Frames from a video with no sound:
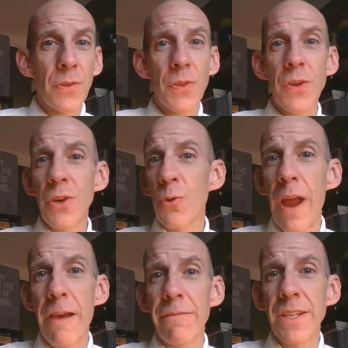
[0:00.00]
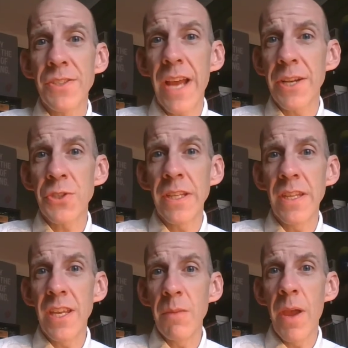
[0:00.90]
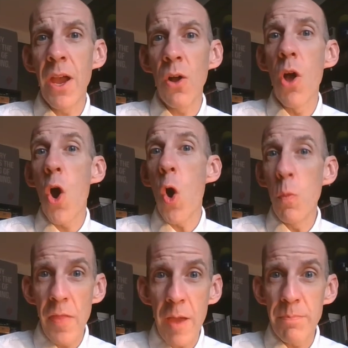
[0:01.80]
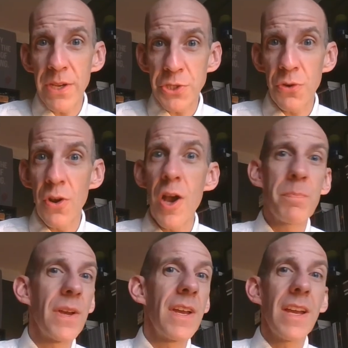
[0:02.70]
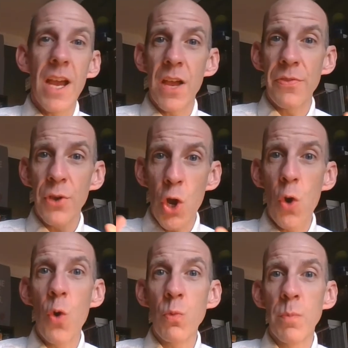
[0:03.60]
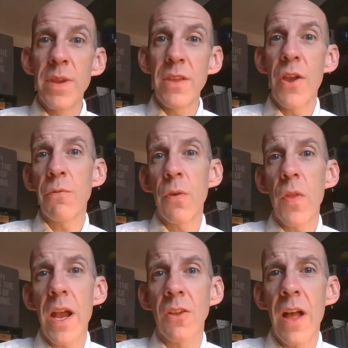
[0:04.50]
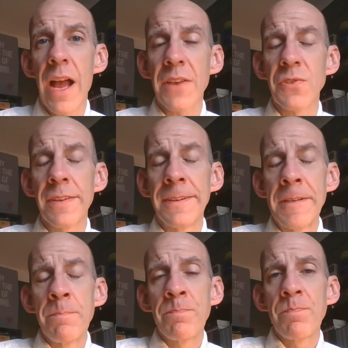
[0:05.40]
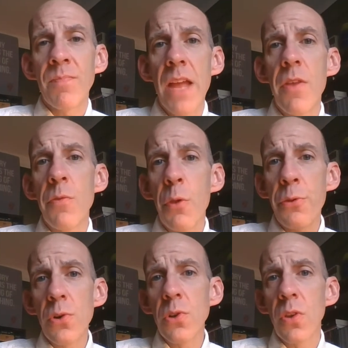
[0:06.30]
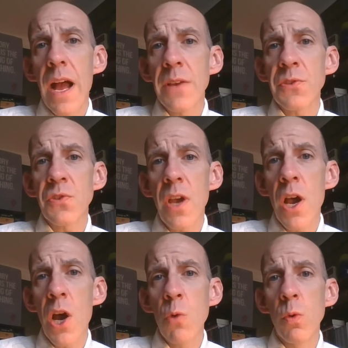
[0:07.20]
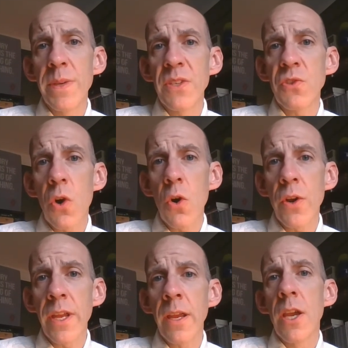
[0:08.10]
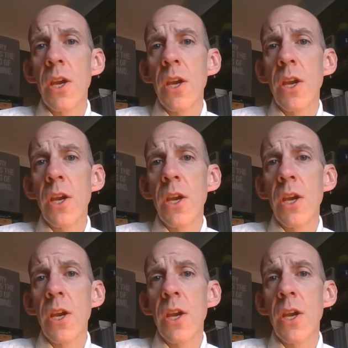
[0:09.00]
the graphic attached in the email, open that picture up. The code will be there for that class. And then the third class will be starting